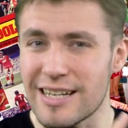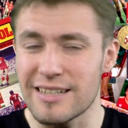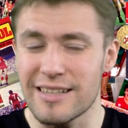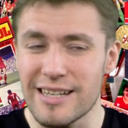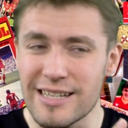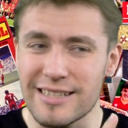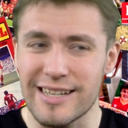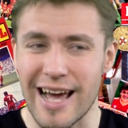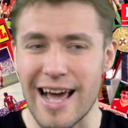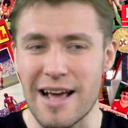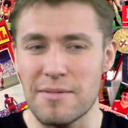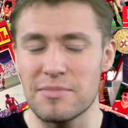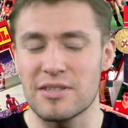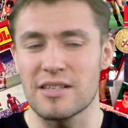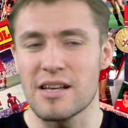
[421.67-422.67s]
these
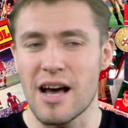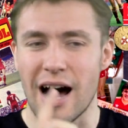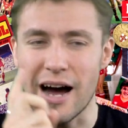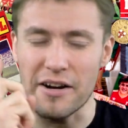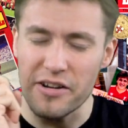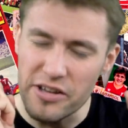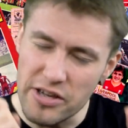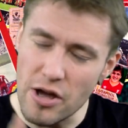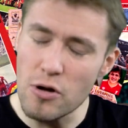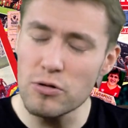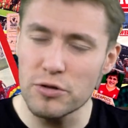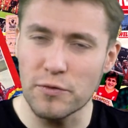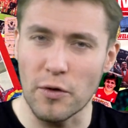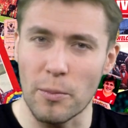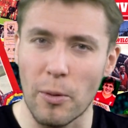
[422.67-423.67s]
games are
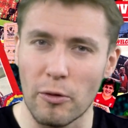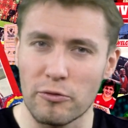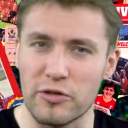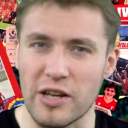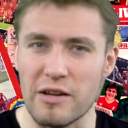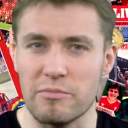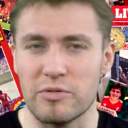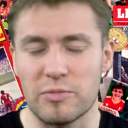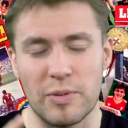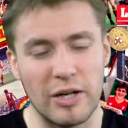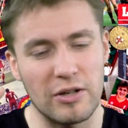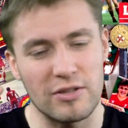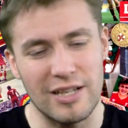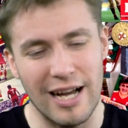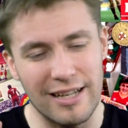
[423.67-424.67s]
huge for both teams
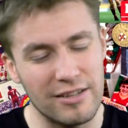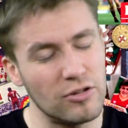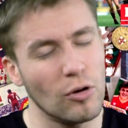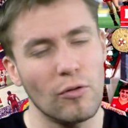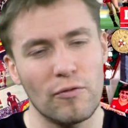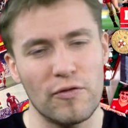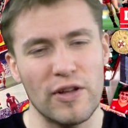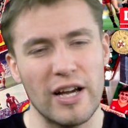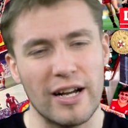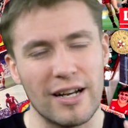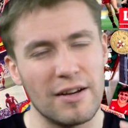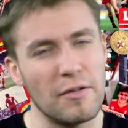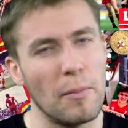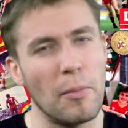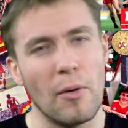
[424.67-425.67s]
because I don't think
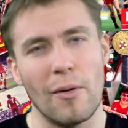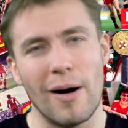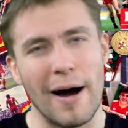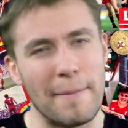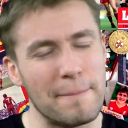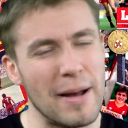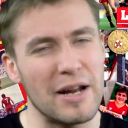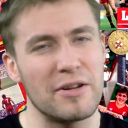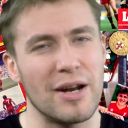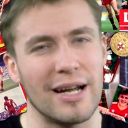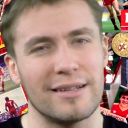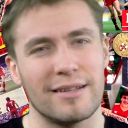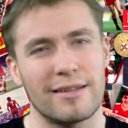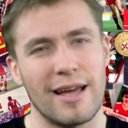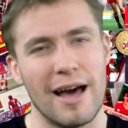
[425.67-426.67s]
Liverpool and Man
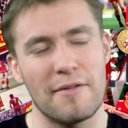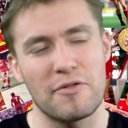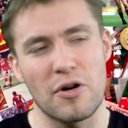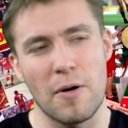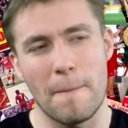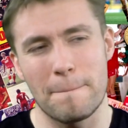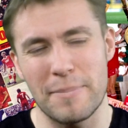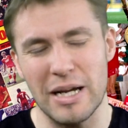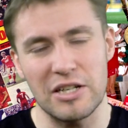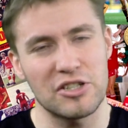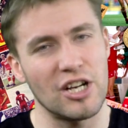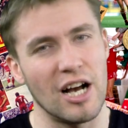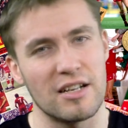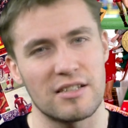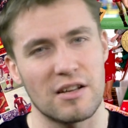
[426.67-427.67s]
United have a big
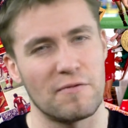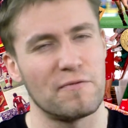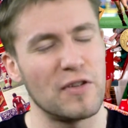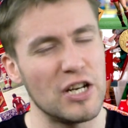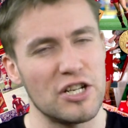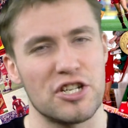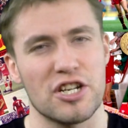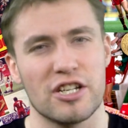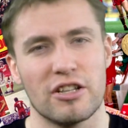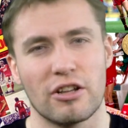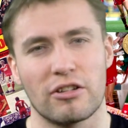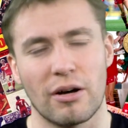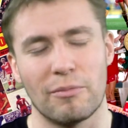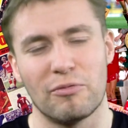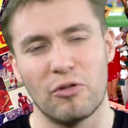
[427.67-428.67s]
chance of finishing in the
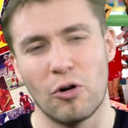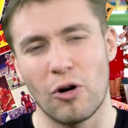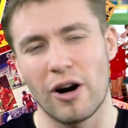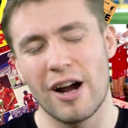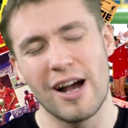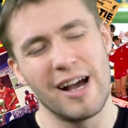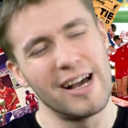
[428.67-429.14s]
top four.